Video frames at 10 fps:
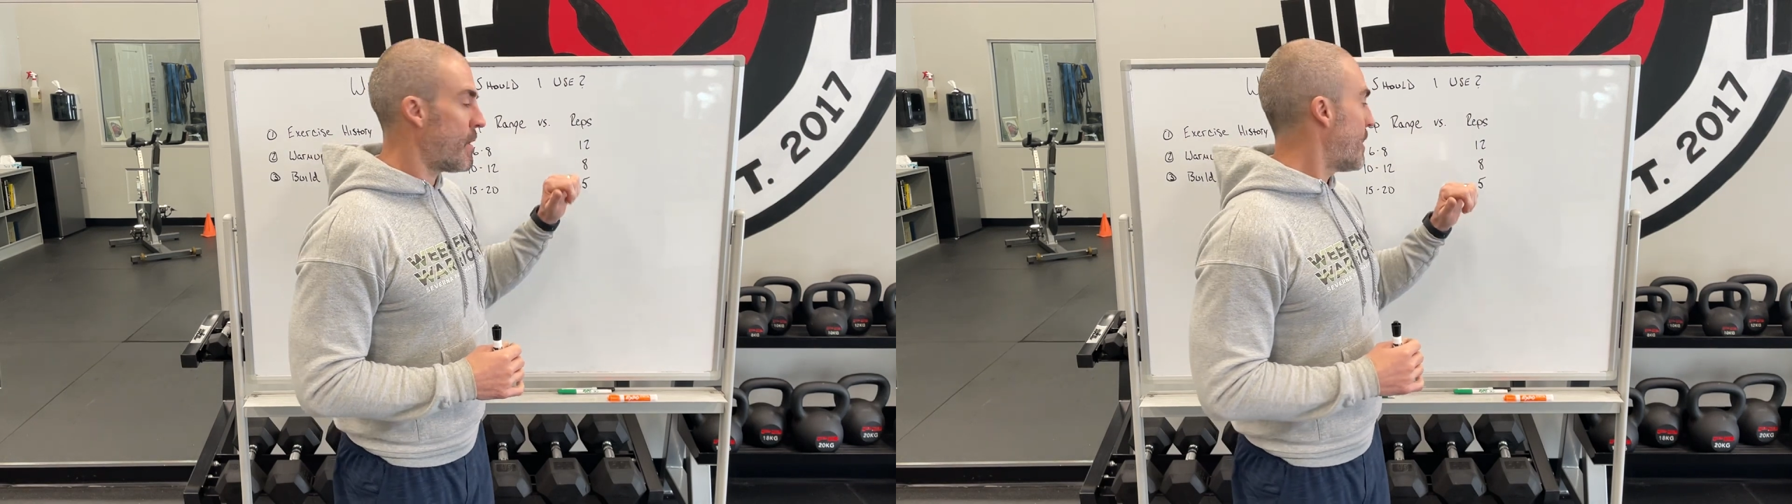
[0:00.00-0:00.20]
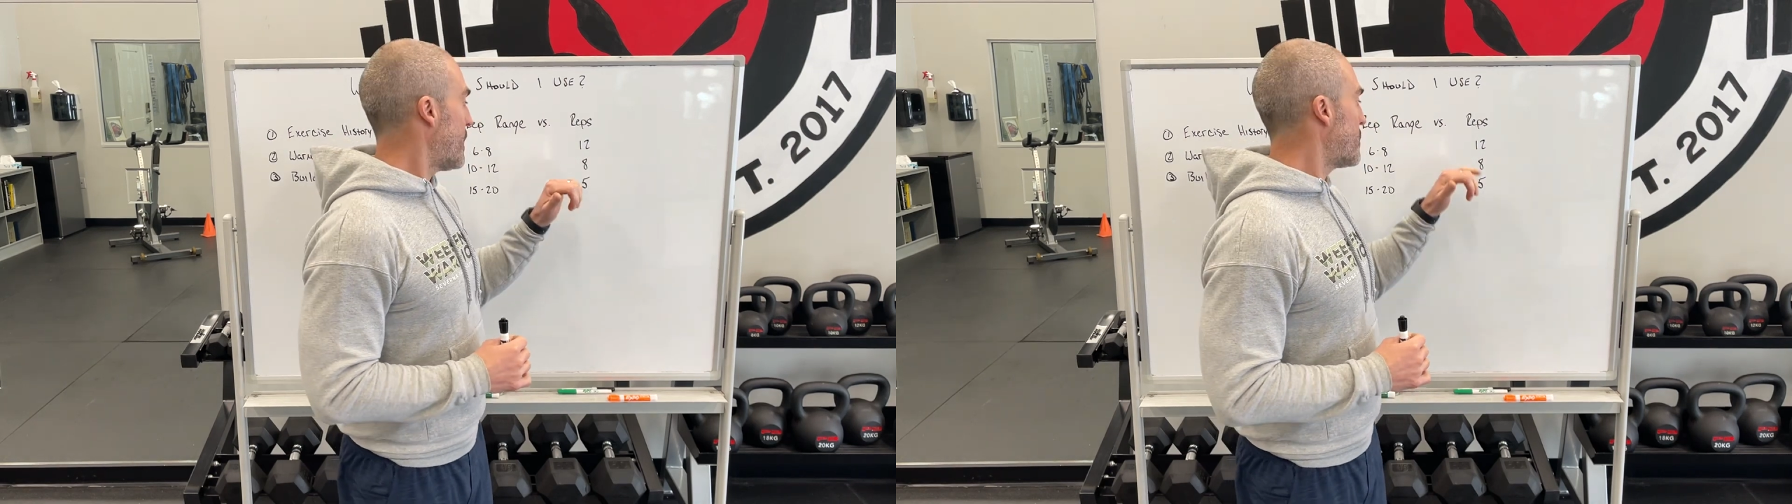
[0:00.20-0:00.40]
All
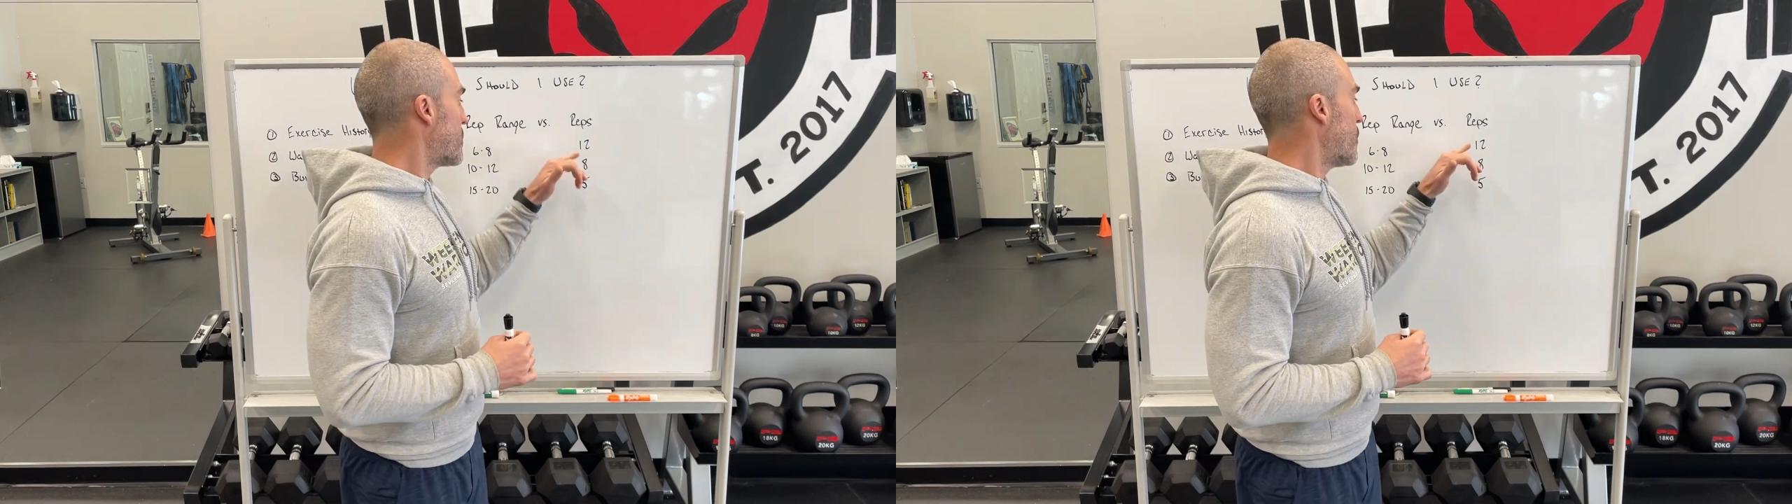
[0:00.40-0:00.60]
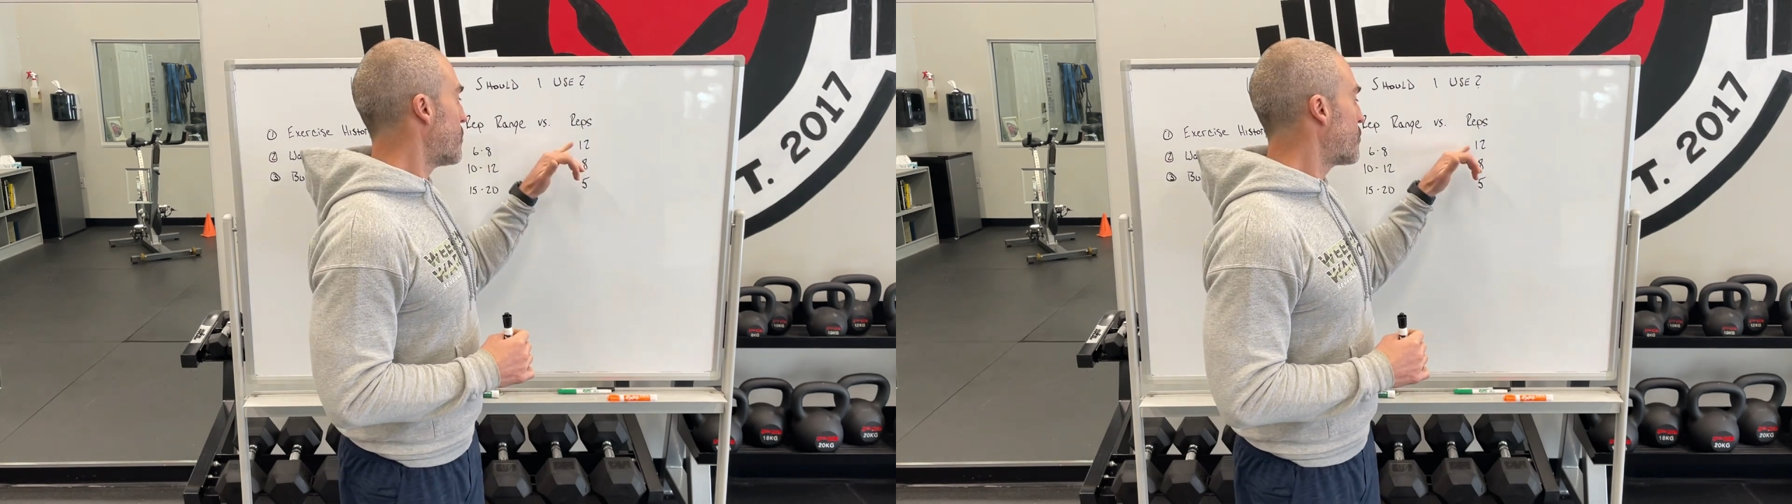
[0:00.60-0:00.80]
right,
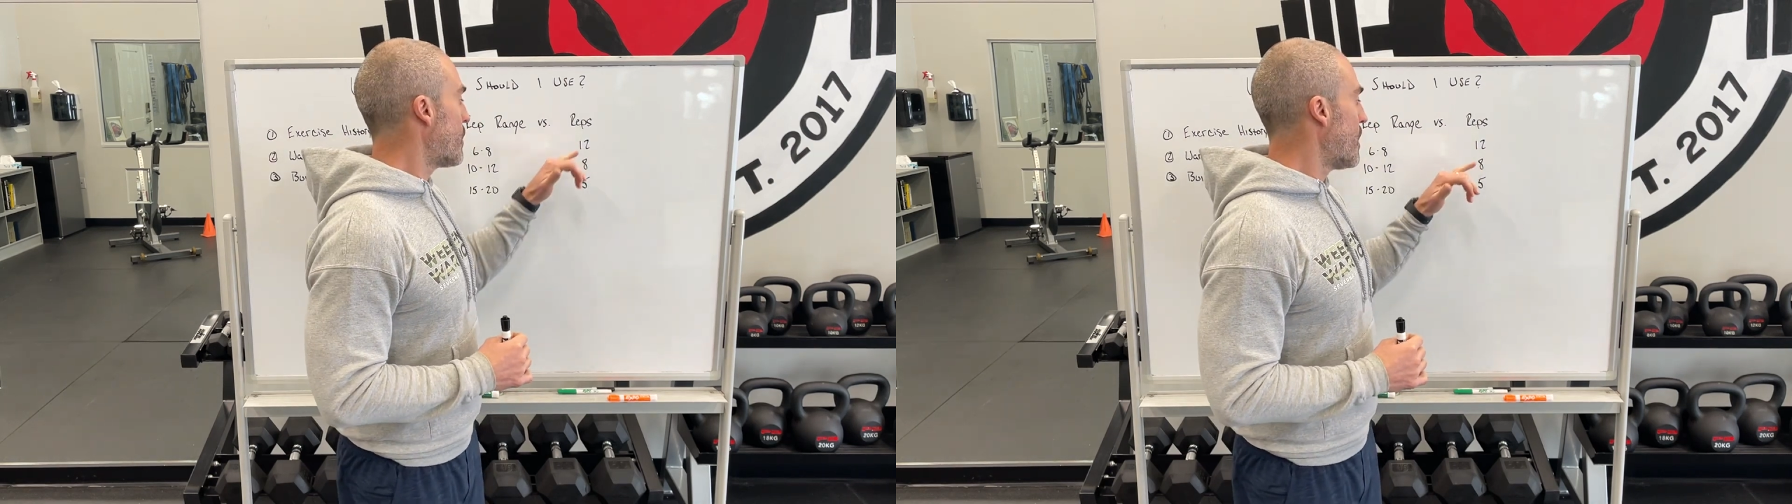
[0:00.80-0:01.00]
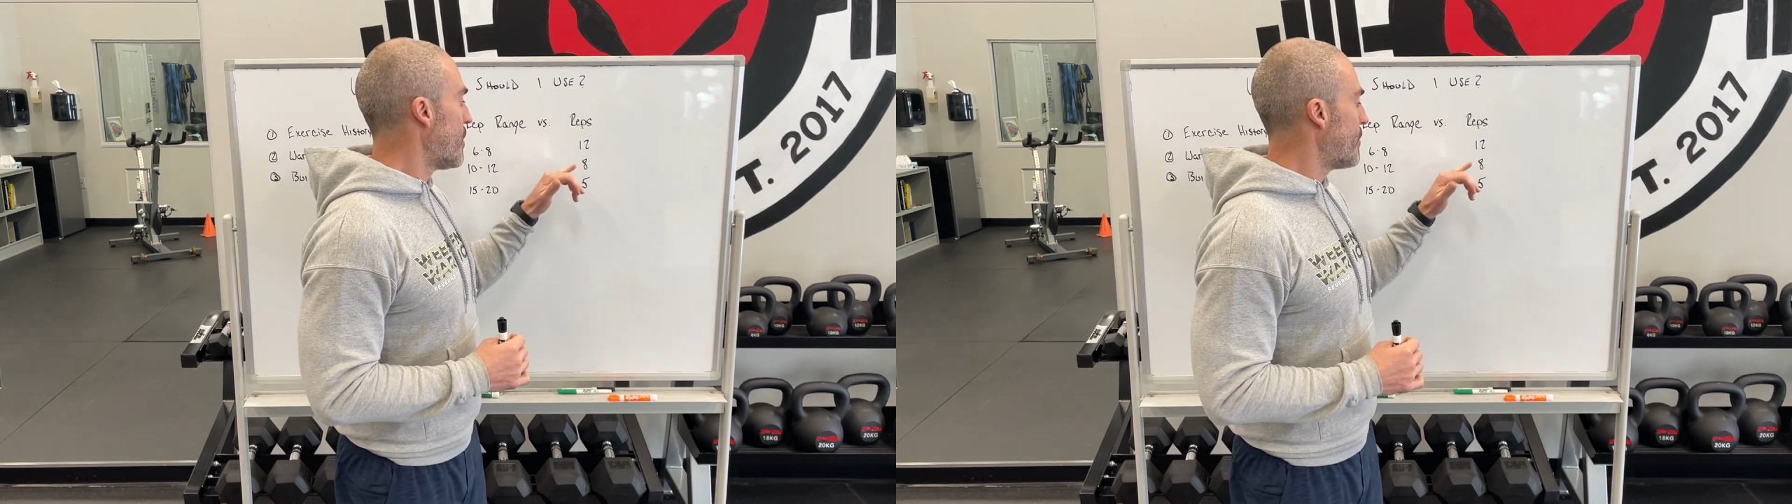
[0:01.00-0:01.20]
so
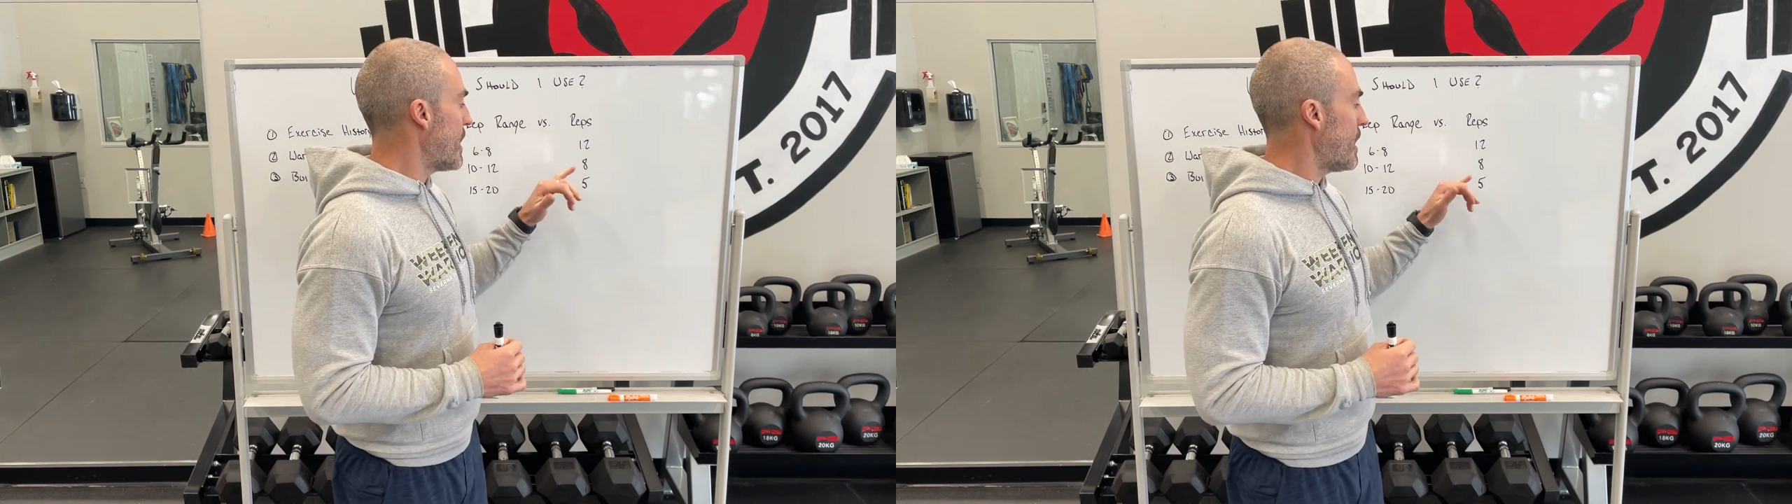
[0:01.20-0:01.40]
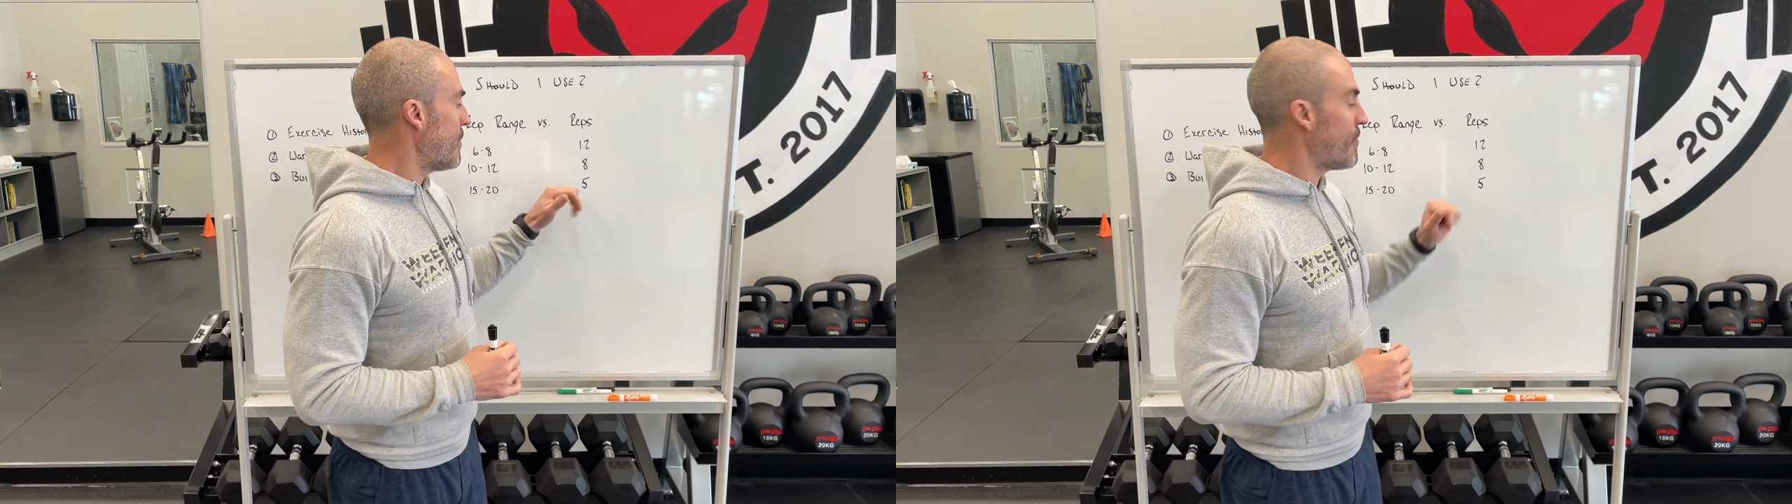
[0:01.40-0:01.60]
12,
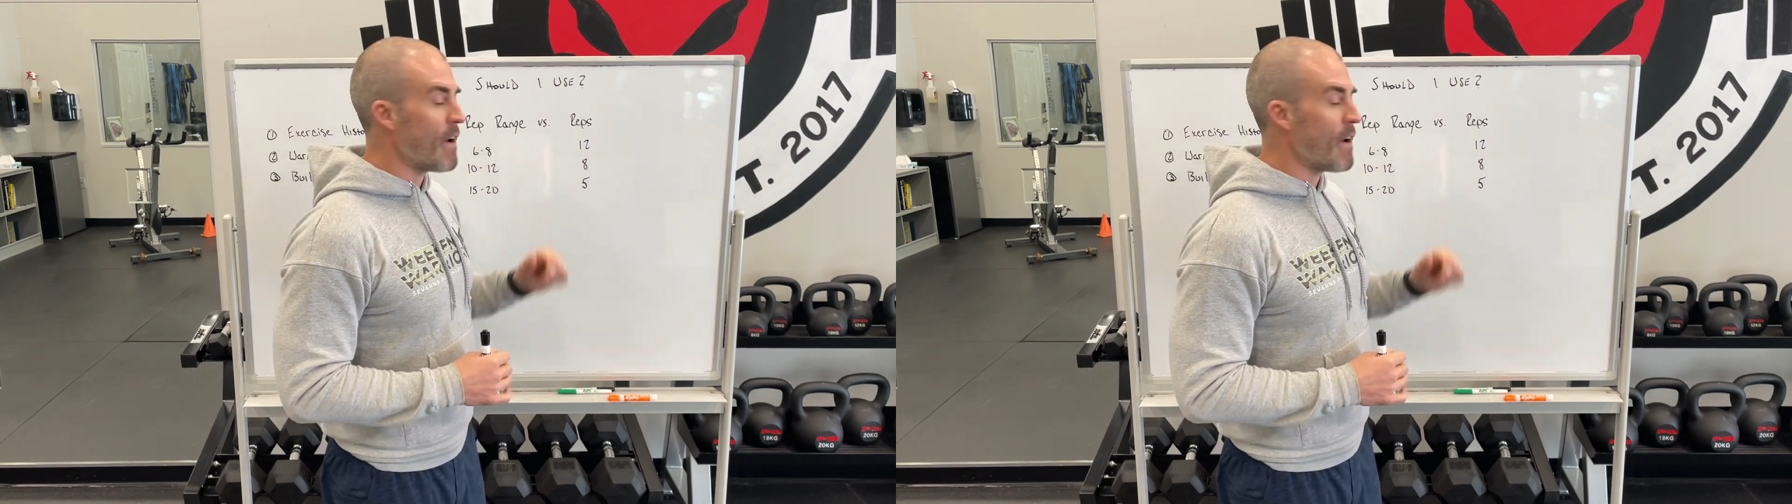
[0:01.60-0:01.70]
8,